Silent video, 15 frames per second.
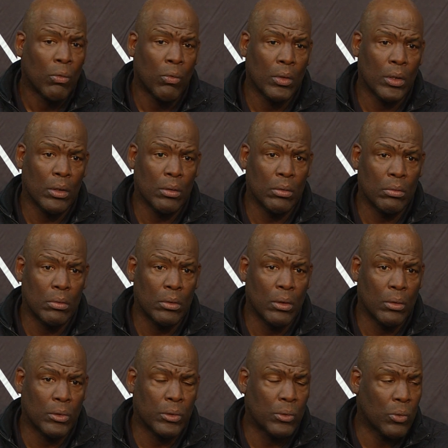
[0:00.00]
Well, you
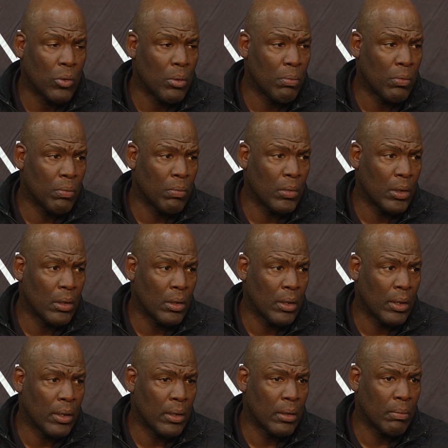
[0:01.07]
know, Storm
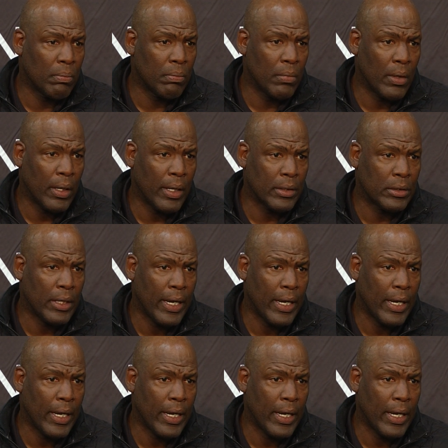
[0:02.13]
has